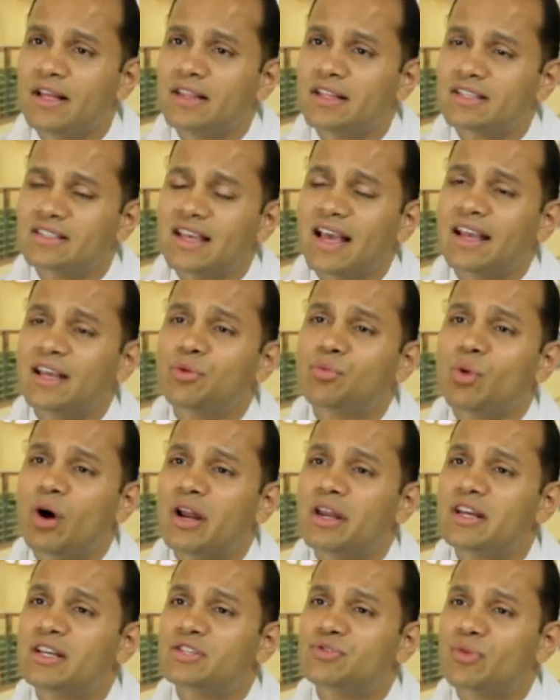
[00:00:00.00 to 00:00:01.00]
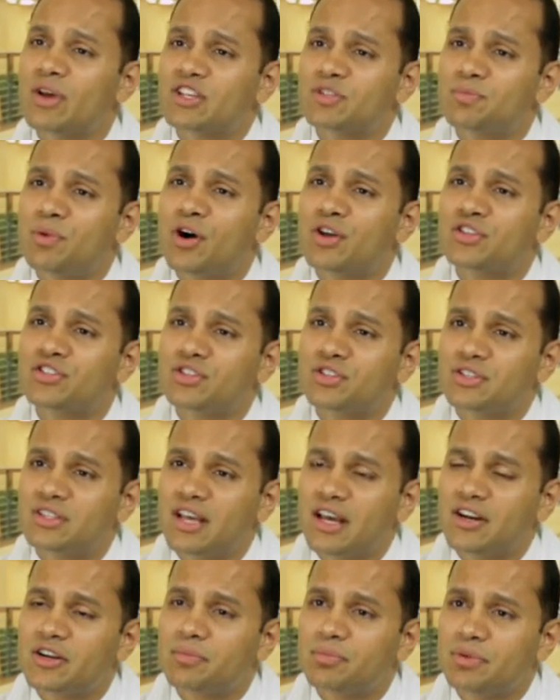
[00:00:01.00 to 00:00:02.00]
The second one is response to
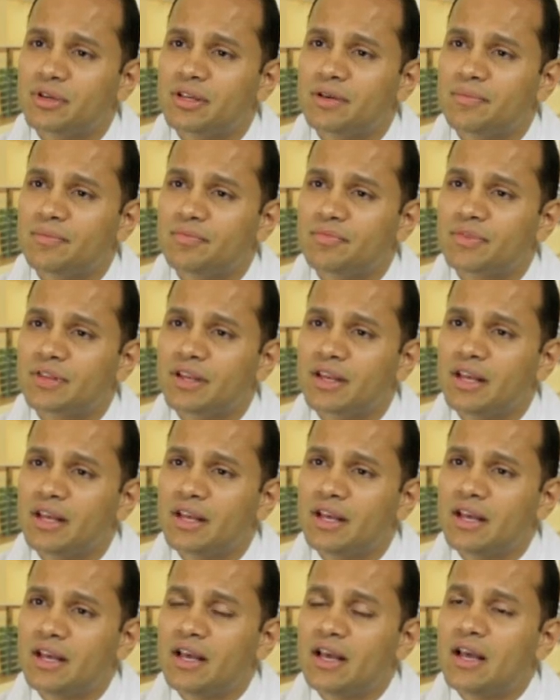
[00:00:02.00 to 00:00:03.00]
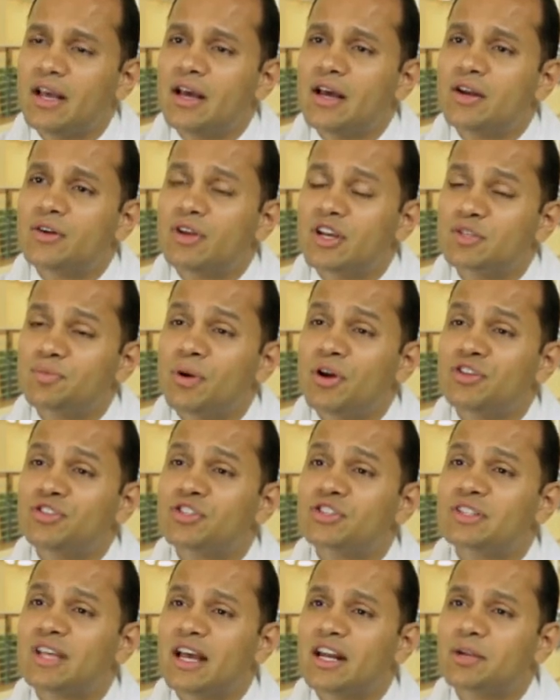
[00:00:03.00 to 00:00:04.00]
therapy. Response
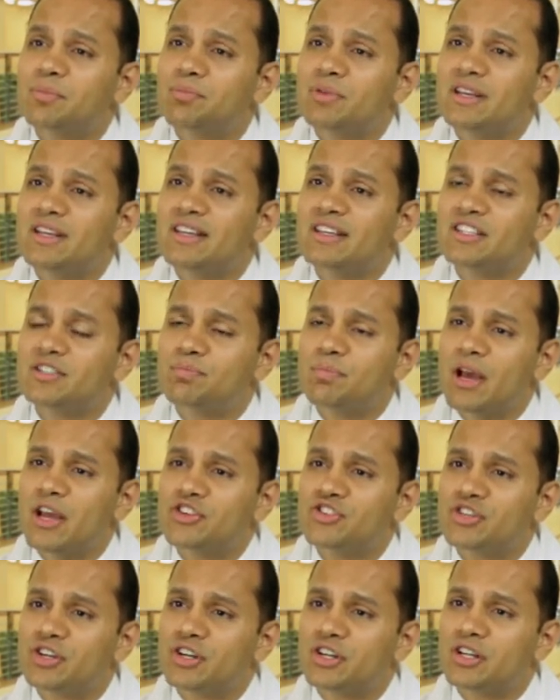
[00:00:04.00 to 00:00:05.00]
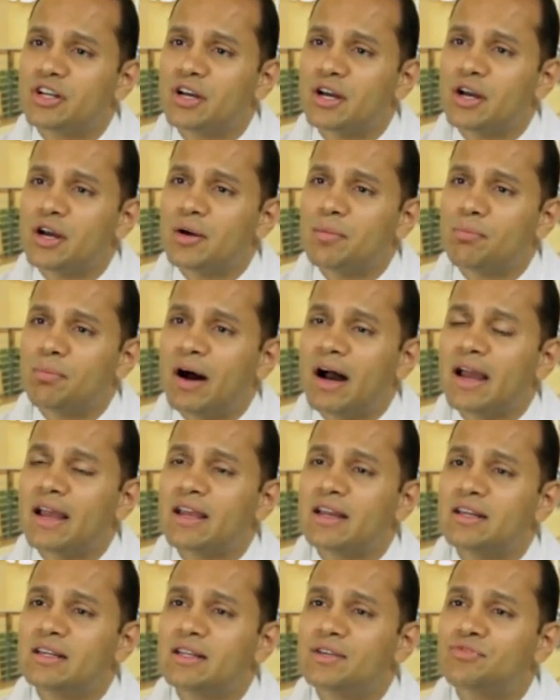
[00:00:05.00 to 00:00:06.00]
to therapy is measured
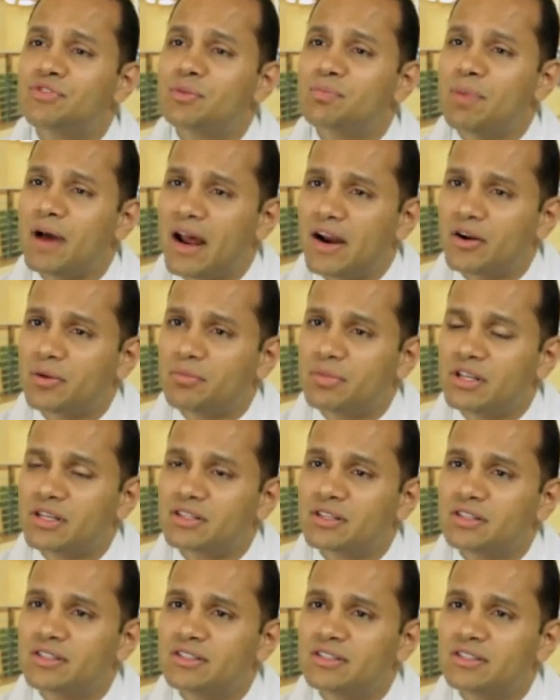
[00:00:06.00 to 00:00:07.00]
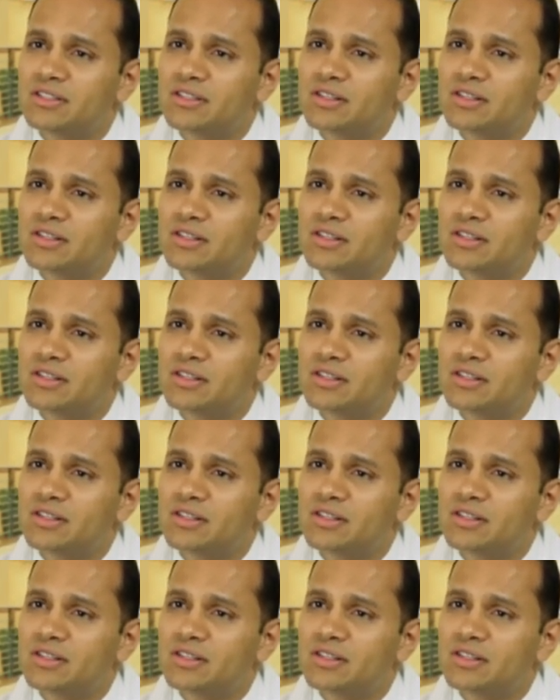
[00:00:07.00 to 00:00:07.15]
by different parameters.